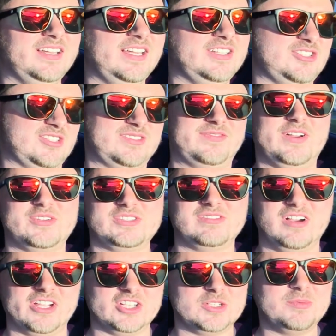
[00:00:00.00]
It just felt
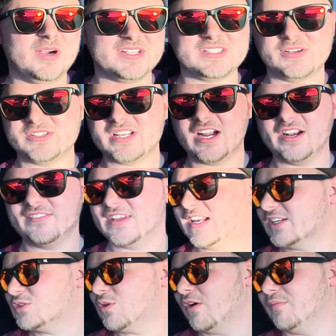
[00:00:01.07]
sluggish. Plus, I was tired of
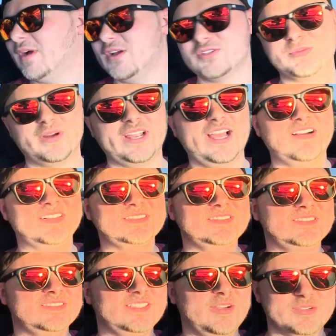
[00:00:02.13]
getting 12 miles per
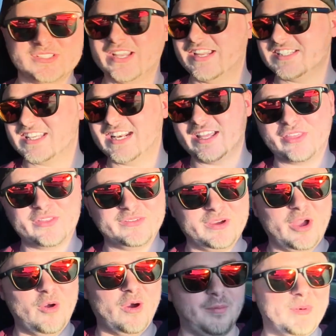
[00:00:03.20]
gallon. It was nice getting
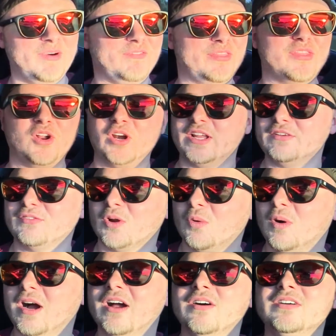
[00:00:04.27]
above 30 for a
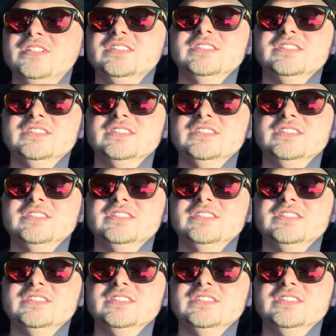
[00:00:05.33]
while.